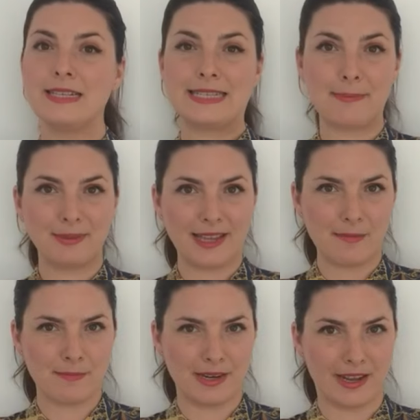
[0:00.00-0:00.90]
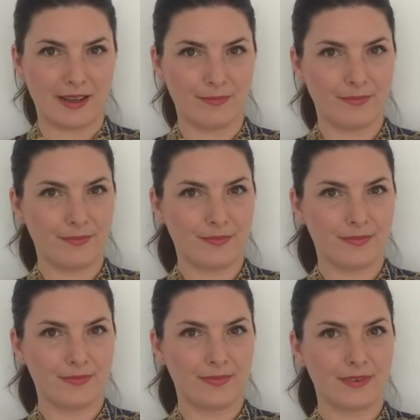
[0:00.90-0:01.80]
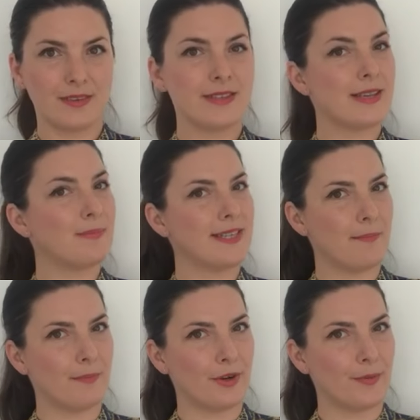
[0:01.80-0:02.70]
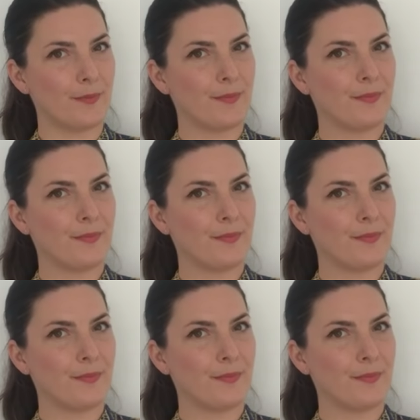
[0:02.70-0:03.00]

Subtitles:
Septembrie, September.